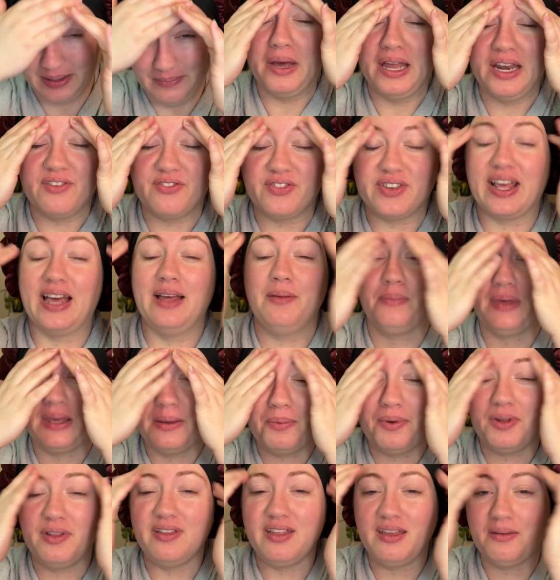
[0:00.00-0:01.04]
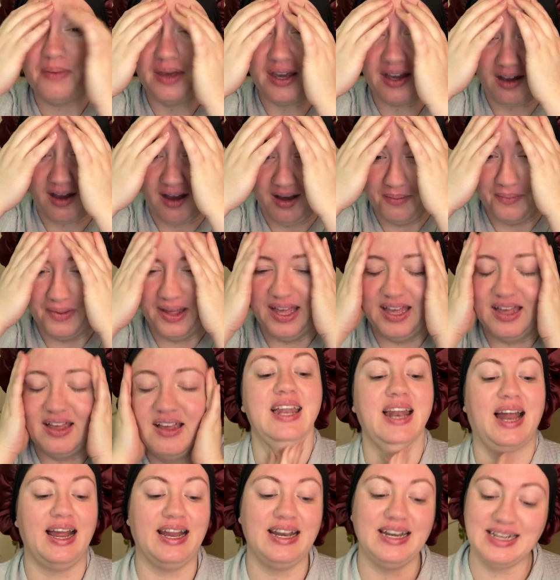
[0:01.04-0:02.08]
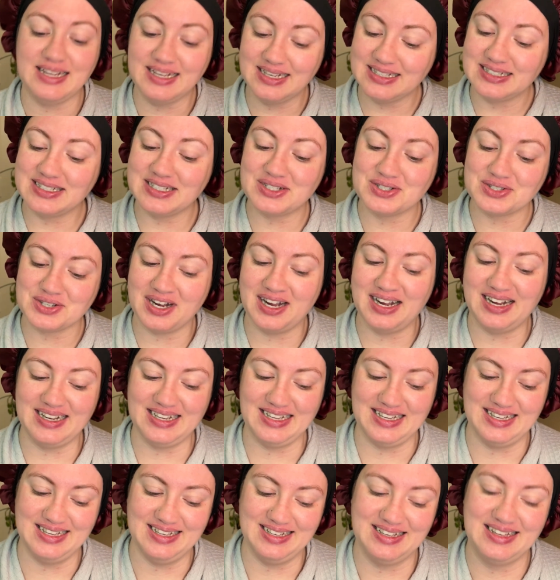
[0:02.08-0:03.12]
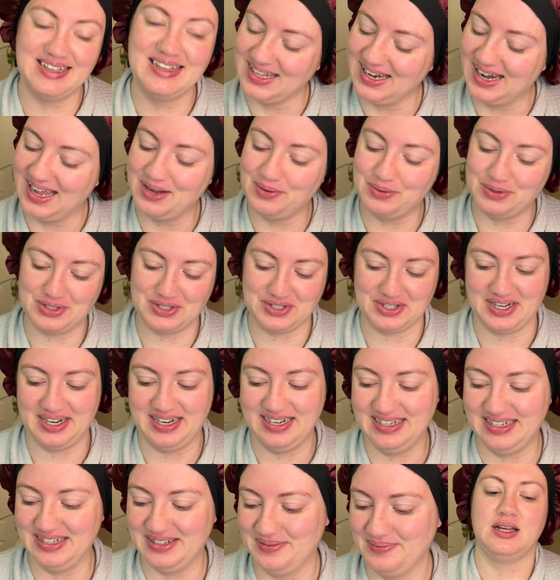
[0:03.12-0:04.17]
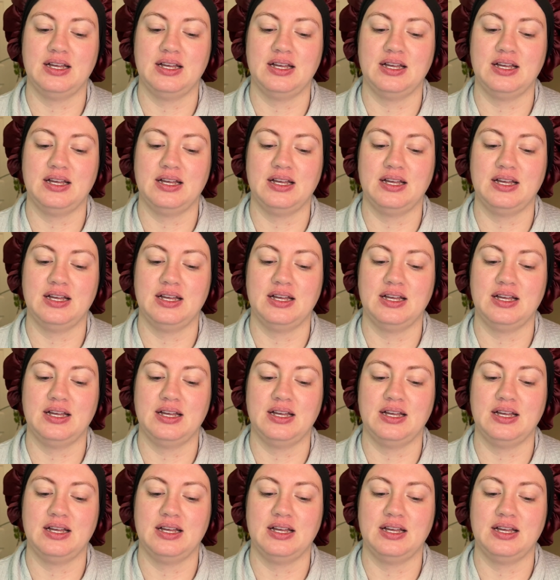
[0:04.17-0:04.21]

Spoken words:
But if 10 people leave me a comment, I need to try it, then I will try it.